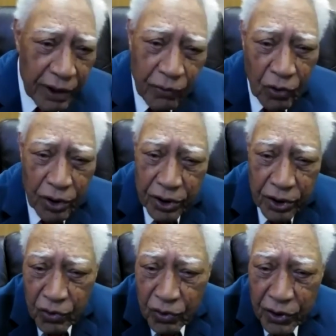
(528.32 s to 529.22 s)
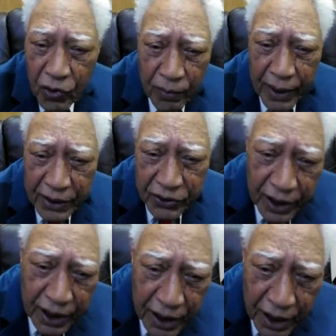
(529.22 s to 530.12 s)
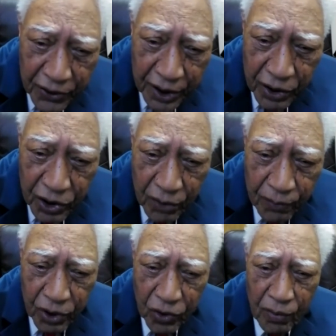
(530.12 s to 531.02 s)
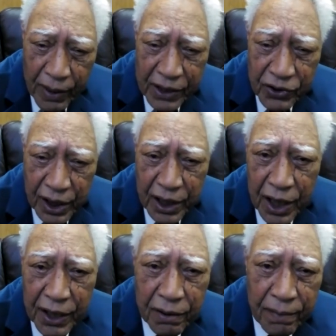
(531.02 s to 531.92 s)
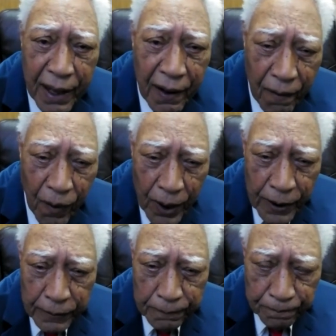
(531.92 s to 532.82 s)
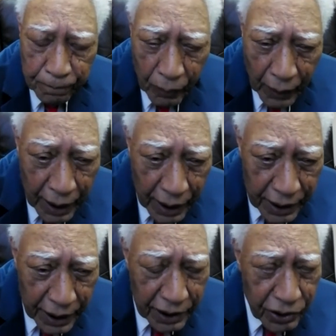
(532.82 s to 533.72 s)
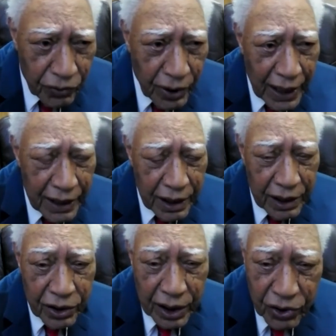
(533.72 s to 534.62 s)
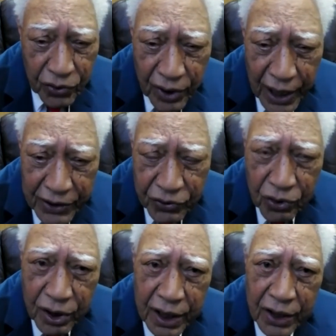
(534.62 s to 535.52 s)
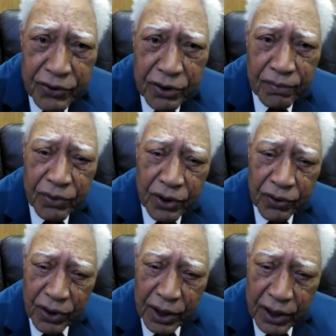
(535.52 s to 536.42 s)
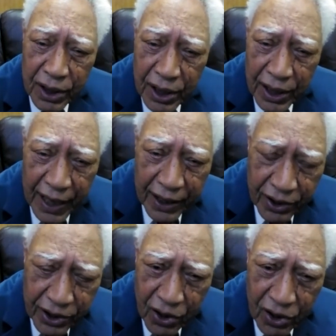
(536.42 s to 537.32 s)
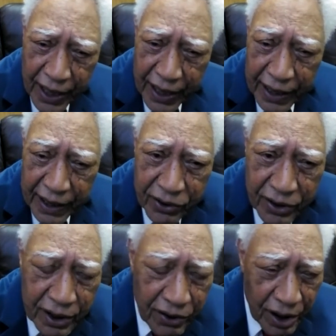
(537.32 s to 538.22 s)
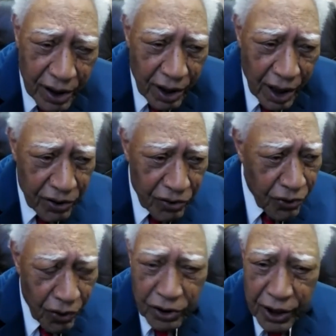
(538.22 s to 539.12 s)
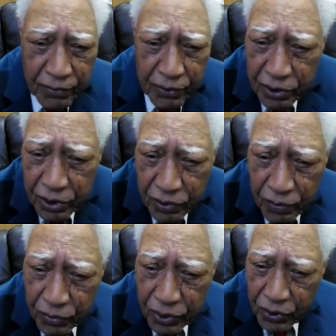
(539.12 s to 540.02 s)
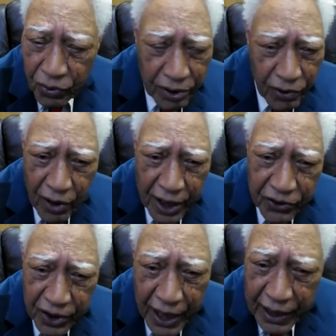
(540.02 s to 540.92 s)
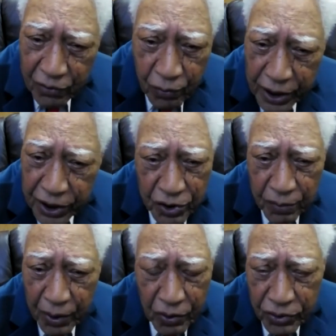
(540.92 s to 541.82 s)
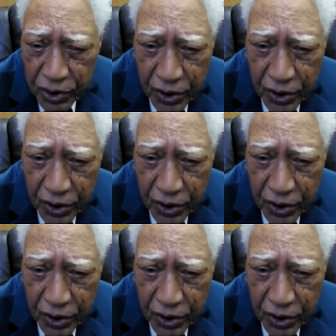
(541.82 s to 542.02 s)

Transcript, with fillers: they wanted to do, and nobody said nothing. Nobody said nothing about it. And then you got and then you got so accustomed to it at a young age, you, you thought they were doing the right thing. That's what they're supposed to